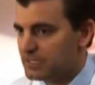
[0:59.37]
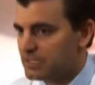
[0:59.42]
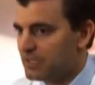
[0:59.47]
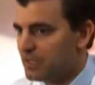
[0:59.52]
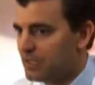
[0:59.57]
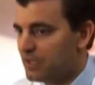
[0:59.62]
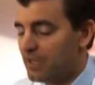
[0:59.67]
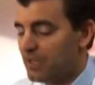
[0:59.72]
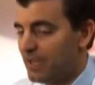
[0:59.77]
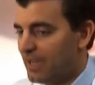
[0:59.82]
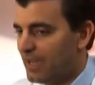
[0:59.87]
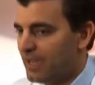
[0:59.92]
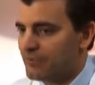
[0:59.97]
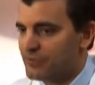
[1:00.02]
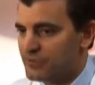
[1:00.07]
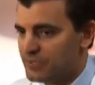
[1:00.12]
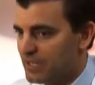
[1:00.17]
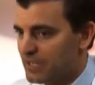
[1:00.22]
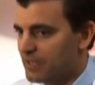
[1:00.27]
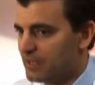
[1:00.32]
have
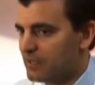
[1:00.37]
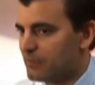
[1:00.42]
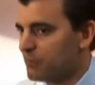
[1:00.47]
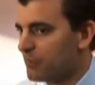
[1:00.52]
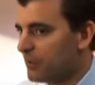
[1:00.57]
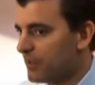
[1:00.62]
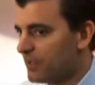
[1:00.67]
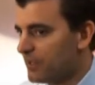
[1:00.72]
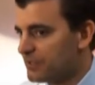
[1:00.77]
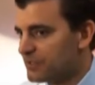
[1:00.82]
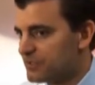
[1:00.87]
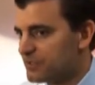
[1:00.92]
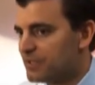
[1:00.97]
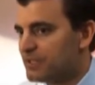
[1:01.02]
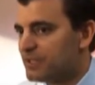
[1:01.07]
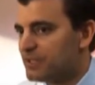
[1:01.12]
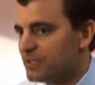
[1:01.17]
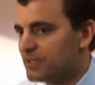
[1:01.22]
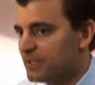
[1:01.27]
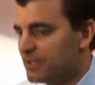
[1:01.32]
sagging breasts,
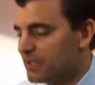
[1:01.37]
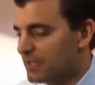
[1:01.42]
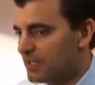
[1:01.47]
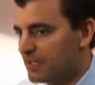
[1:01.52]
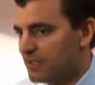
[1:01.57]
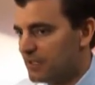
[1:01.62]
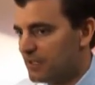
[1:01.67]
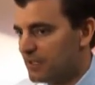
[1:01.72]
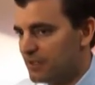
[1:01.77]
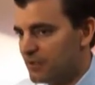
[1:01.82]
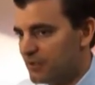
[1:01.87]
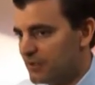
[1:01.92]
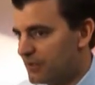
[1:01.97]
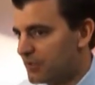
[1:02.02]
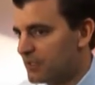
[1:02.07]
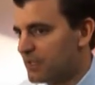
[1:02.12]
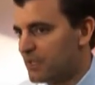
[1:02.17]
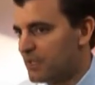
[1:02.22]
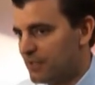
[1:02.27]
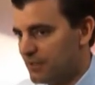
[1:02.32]
and they're
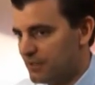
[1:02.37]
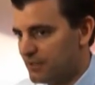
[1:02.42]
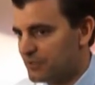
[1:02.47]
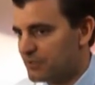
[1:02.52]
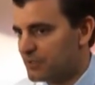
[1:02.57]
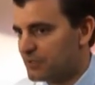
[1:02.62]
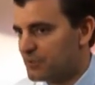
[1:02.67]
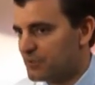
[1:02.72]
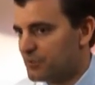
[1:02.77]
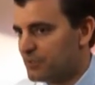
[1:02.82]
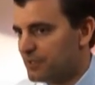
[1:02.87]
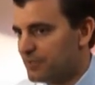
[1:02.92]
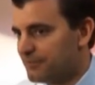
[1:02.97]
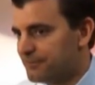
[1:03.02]
good candidates as well.